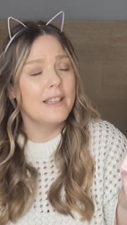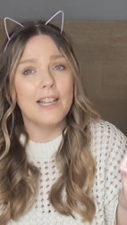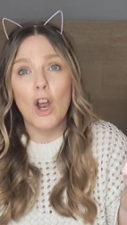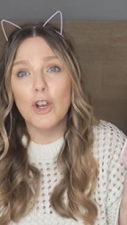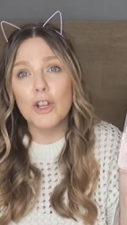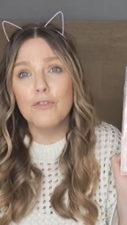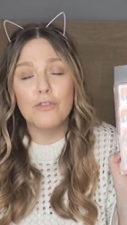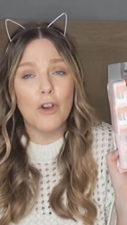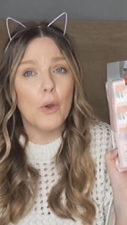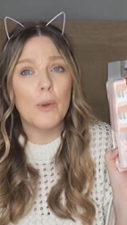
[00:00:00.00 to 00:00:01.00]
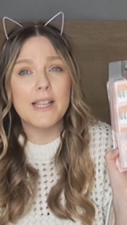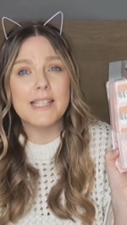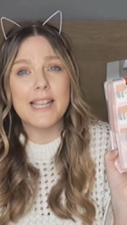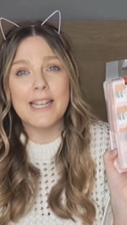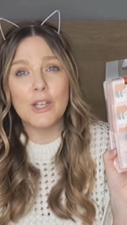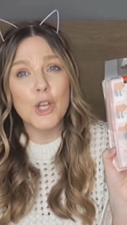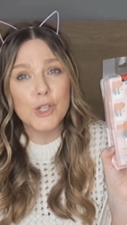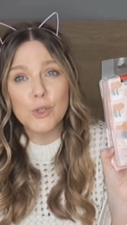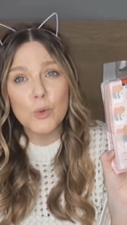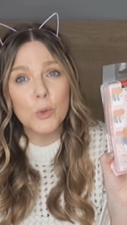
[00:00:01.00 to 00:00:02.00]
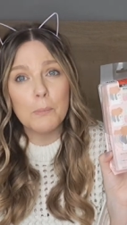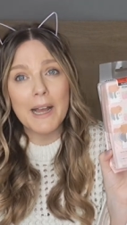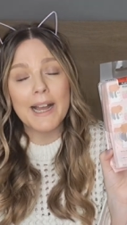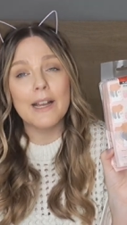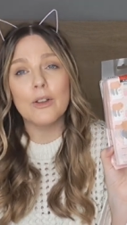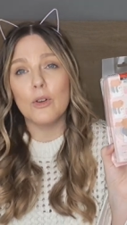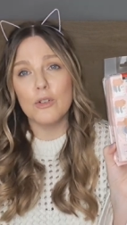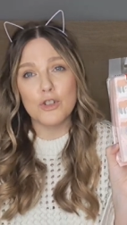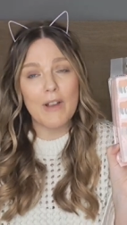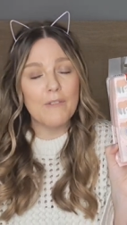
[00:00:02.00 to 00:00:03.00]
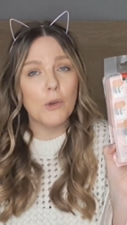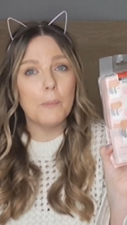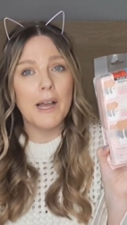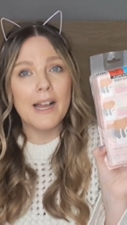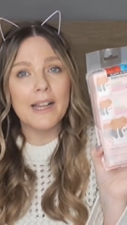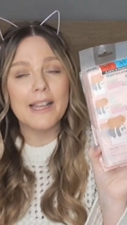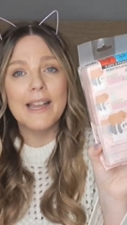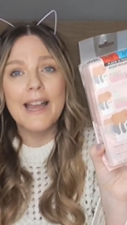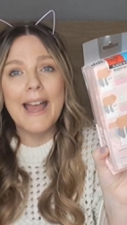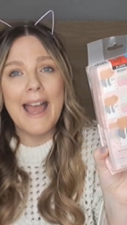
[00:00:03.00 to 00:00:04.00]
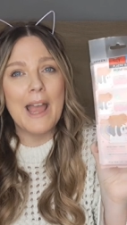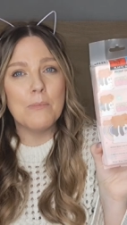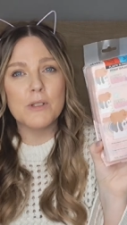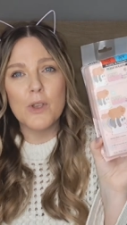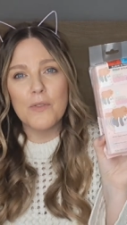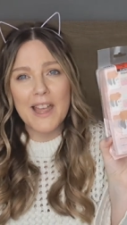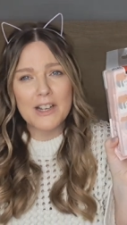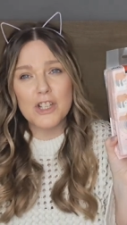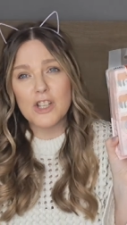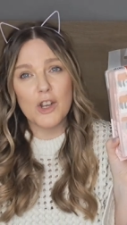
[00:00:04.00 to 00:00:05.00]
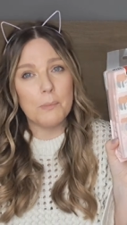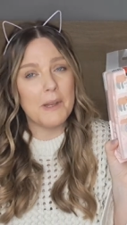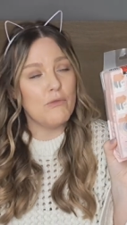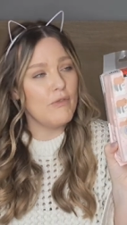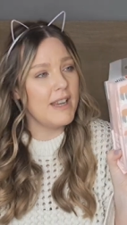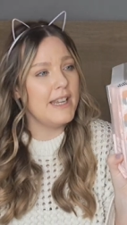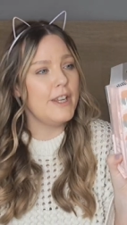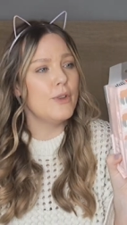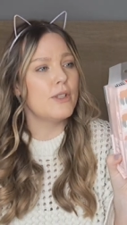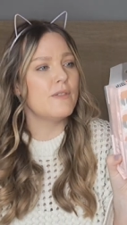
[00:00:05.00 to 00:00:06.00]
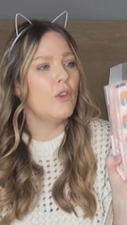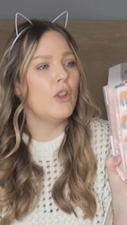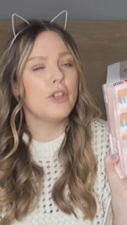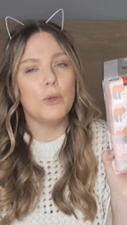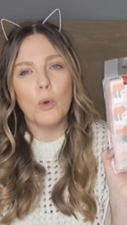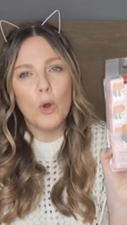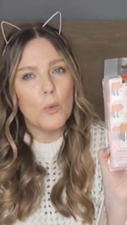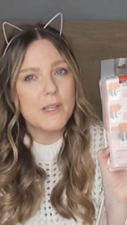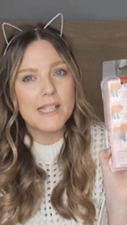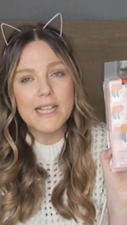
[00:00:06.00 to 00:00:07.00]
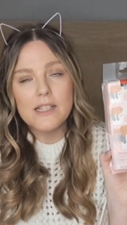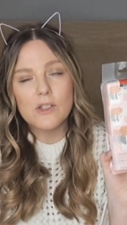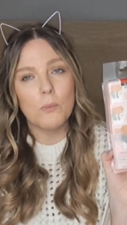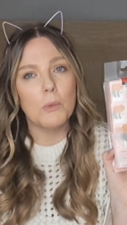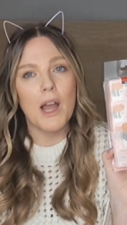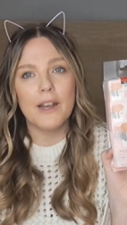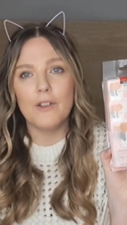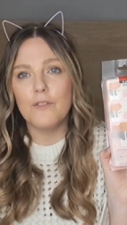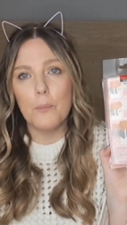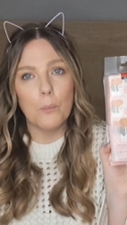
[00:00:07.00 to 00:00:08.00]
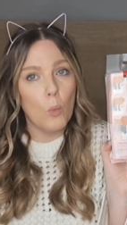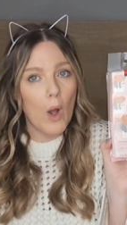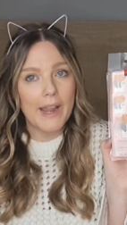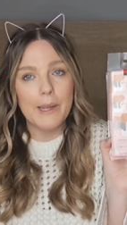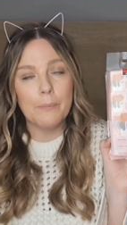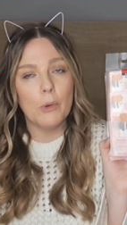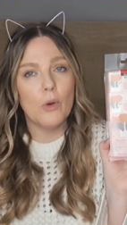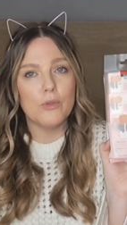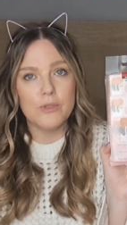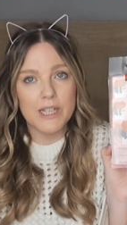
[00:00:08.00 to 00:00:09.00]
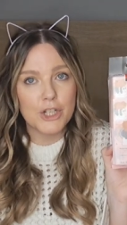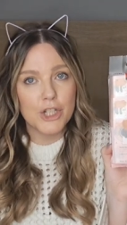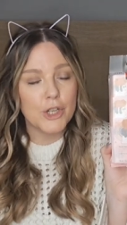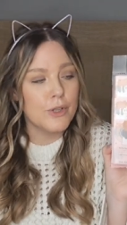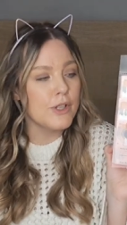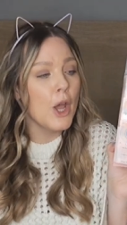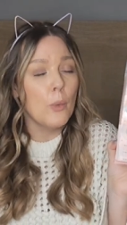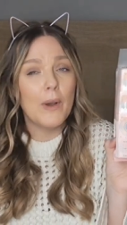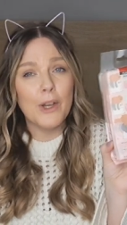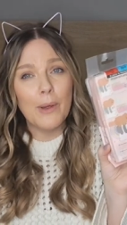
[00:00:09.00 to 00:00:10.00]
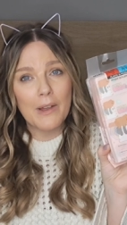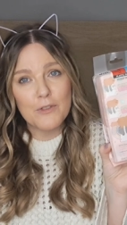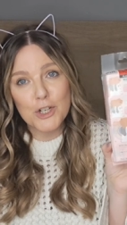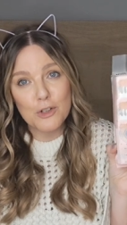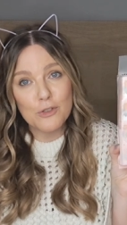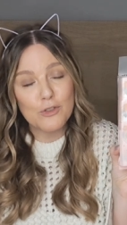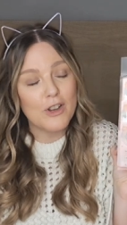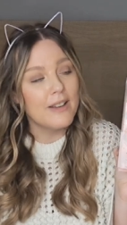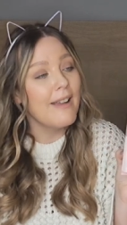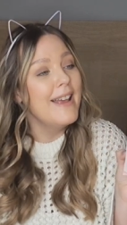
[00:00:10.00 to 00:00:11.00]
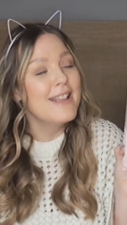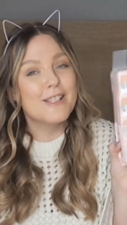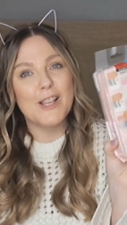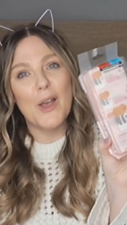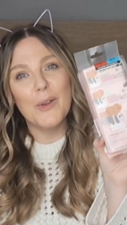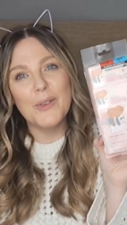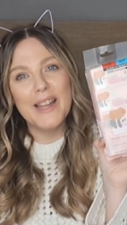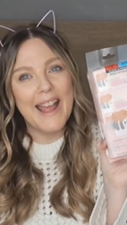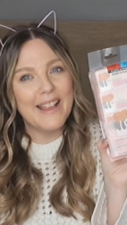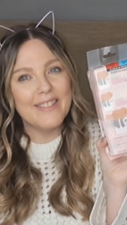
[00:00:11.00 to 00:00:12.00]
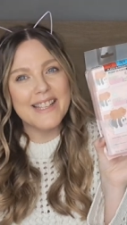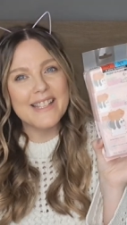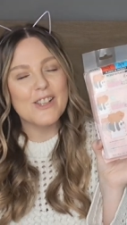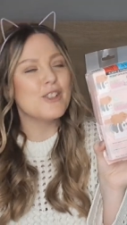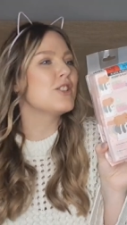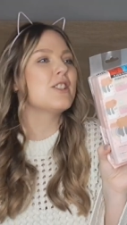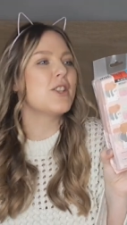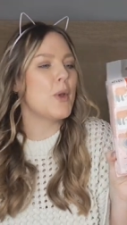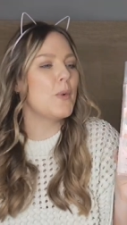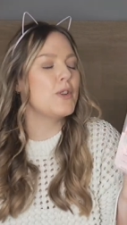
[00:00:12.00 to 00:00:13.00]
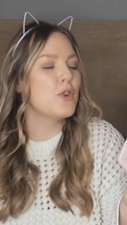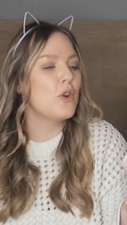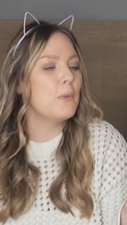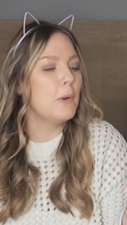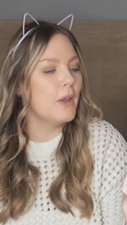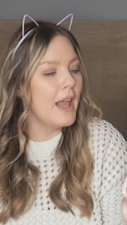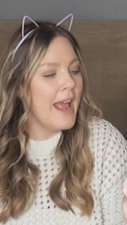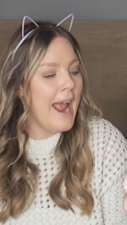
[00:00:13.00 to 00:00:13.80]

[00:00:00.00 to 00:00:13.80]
Liana can throw it in her school bag or travel bag and um, so they're just going to be really useful you always need some kind of wipe or tissues when you have children so yeah these are just so adorable